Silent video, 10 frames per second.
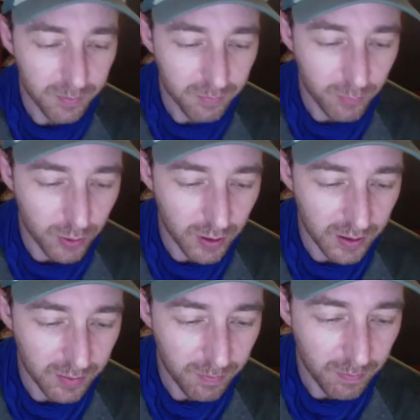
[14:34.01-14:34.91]
Okay.
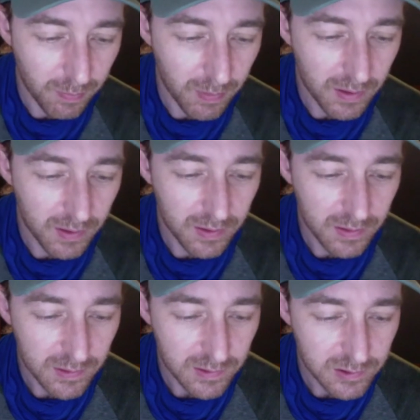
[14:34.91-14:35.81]
Whoever the
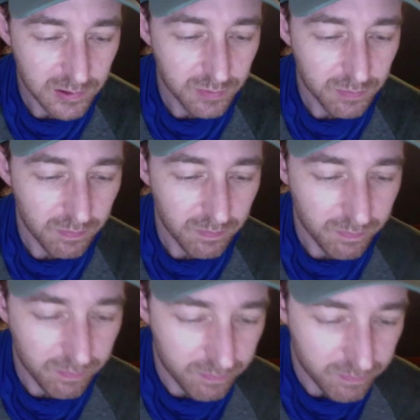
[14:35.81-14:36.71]
bartender happened to
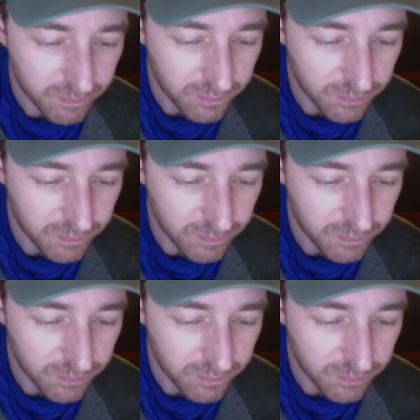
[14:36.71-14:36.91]
be.